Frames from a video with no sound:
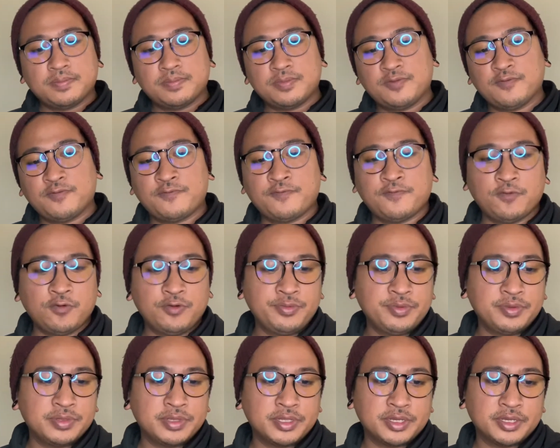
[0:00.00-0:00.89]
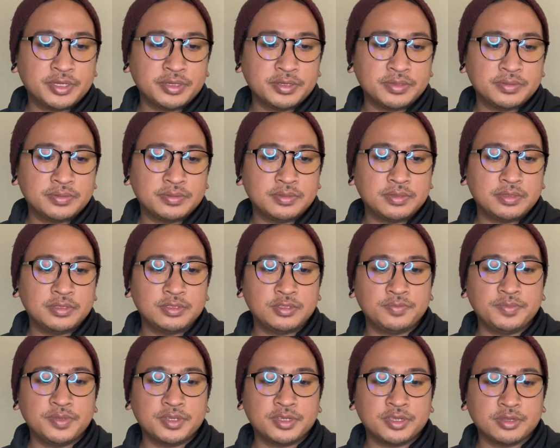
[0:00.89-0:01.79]
formula into
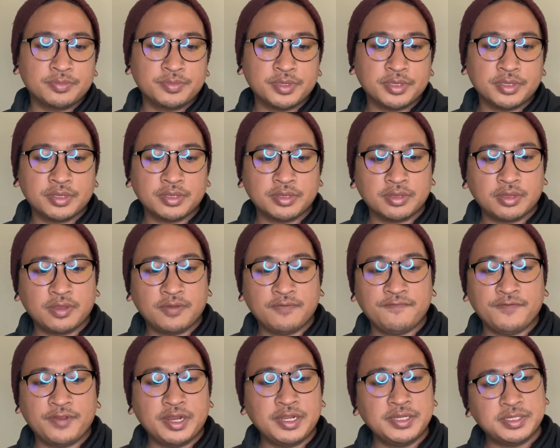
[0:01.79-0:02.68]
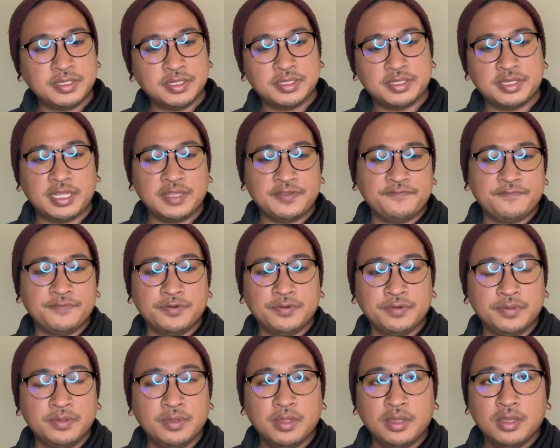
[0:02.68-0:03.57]
becoming a very successful